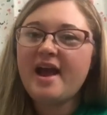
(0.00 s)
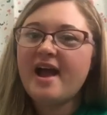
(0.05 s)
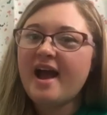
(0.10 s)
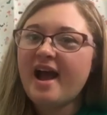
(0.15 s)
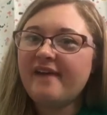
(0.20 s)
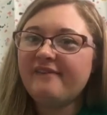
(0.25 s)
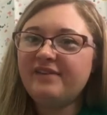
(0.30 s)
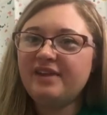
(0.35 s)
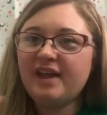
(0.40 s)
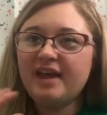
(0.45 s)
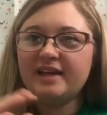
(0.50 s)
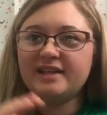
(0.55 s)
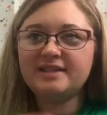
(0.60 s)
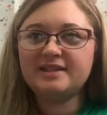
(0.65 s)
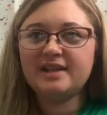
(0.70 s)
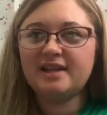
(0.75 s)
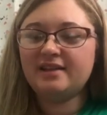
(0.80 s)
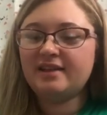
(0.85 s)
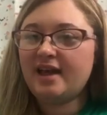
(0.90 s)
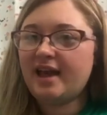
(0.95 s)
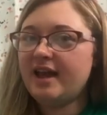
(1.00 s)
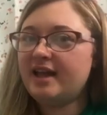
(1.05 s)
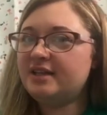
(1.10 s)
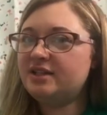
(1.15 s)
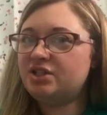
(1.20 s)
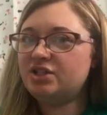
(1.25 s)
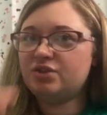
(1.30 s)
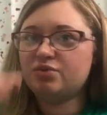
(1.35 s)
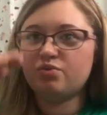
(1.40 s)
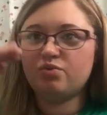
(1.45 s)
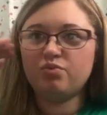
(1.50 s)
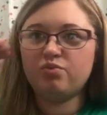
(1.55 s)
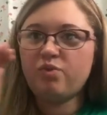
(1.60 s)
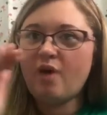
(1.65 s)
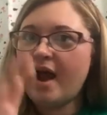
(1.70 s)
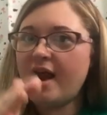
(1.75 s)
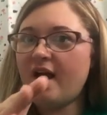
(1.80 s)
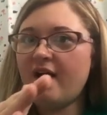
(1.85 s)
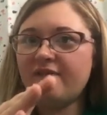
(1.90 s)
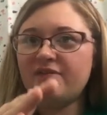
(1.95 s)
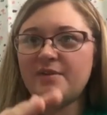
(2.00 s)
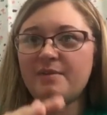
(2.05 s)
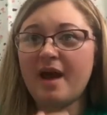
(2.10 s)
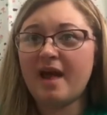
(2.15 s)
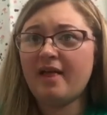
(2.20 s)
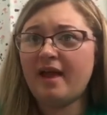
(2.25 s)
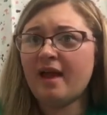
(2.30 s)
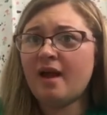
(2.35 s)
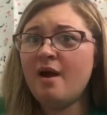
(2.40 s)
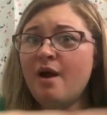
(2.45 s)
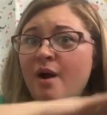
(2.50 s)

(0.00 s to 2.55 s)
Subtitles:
I feel like Sonlight is just right off the bat like,